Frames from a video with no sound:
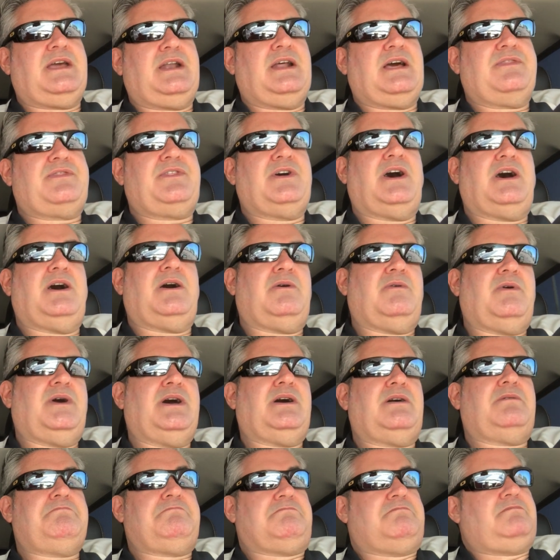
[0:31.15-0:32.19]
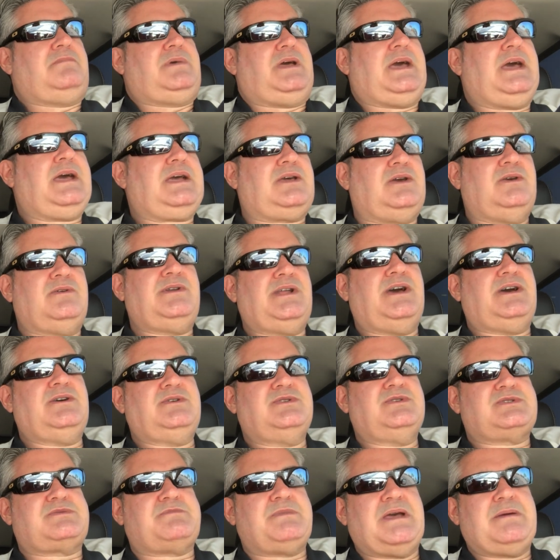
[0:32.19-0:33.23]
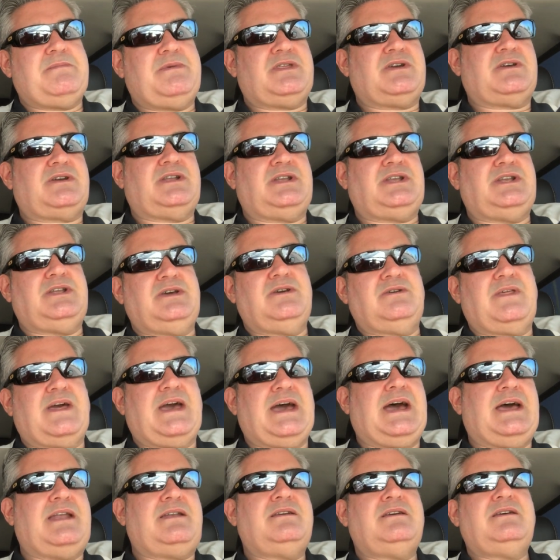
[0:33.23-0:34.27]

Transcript: And I thought, well, heck, who knows? Maybe they're going to do that.